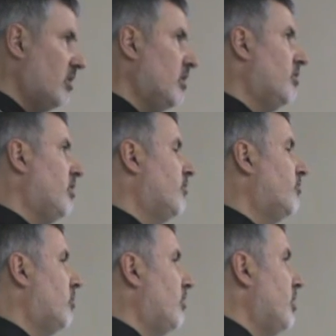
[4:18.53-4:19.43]

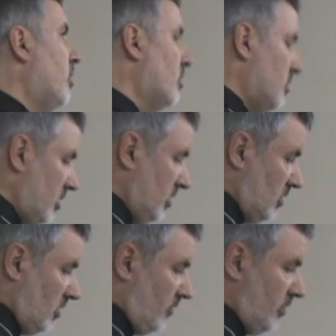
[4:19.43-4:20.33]
Therefore, the
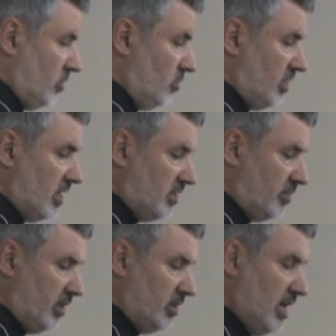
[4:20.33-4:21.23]
authors of the New
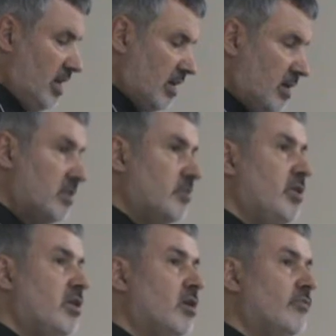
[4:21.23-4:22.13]
Testament can
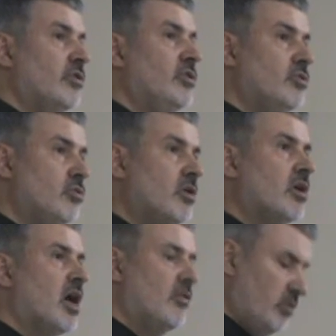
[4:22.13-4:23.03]
speak of a
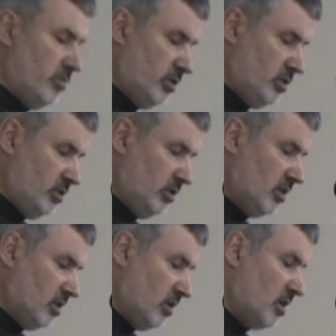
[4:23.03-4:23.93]
new
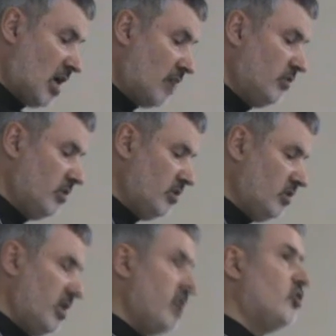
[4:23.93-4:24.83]

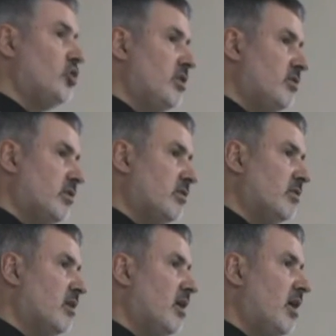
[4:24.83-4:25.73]
covenant in
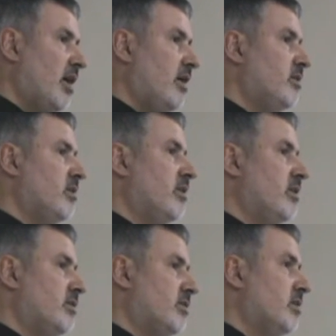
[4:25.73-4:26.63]
Jesus and in
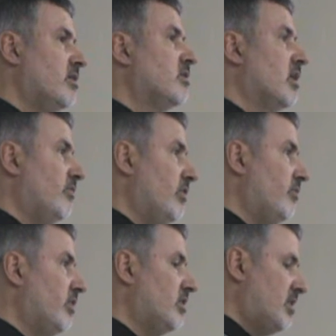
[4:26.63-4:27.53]
his
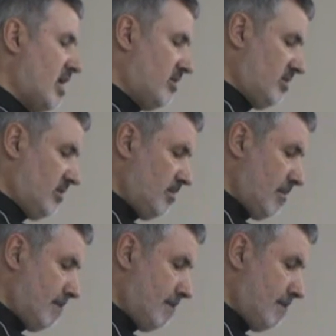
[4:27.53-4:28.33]
salvific death.